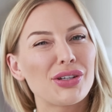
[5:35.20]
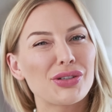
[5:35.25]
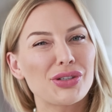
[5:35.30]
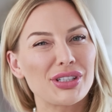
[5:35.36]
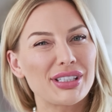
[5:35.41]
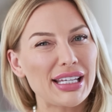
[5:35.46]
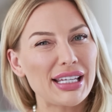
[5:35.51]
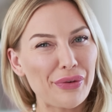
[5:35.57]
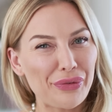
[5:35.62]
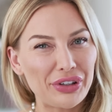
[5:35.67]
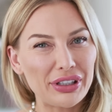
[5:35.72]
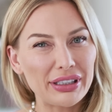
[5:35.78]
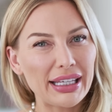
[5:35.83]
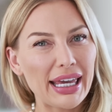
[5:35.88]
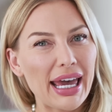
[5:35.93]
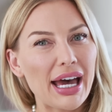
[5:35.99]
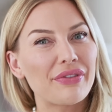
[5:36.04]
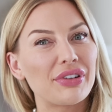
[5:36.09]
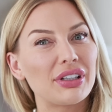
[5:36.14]
should
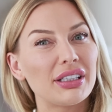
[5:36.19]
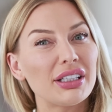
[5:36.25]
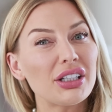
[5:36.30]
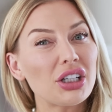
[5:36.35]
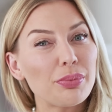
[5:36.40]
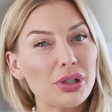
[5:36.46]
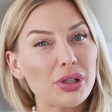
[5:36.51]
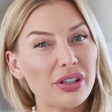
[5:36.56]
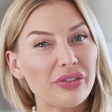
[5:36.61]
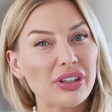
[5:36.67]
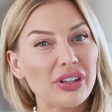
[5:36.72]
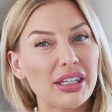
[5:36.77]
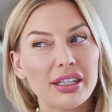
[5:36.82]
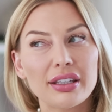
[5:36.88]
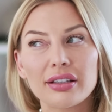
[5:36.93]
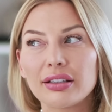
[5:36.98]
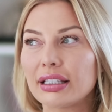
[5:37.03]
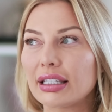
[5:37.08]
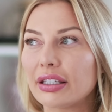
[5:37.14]
definitely have a little bit of
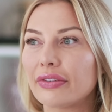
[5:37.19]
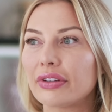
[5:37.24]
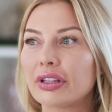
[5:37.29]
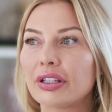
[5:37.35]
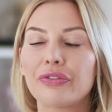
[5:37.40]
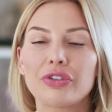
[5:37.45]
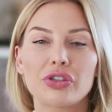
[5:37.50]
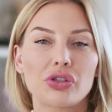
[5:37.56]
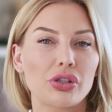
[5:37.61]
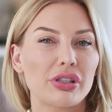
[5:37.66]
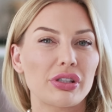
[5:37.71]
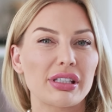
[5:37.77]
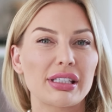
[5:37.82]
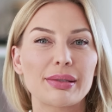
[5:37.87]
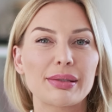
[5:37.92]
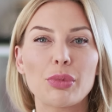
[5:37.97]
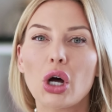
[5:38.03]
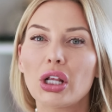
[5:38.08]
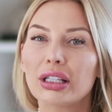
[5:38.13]
heel, even if it's just a
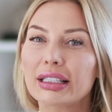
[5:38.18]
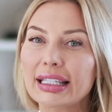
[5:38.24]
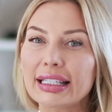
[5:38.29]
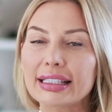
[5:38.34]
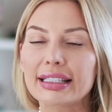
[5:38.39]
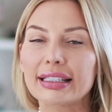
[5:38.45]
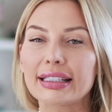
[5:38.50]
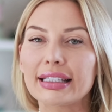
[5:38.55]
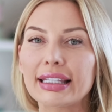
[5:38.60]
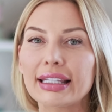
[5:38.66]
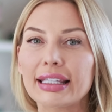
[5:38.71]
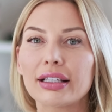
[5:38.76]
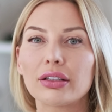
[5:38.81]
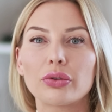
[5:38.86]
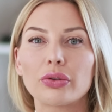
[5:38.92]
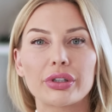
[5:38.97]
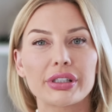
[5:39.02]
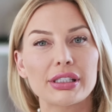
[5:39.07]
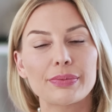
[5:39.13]
small kitten
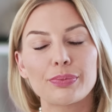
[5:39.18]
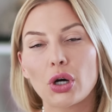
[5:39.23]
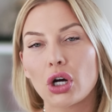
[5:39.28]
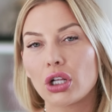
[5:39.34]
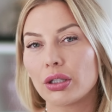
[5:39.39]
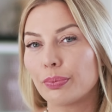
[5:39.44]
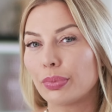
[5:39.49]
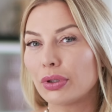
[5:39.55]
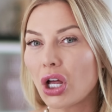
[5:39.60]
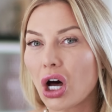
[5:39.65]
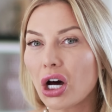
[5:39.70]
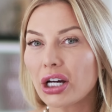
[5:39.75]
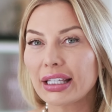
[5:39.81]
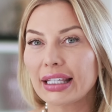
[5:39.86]
heel or a small block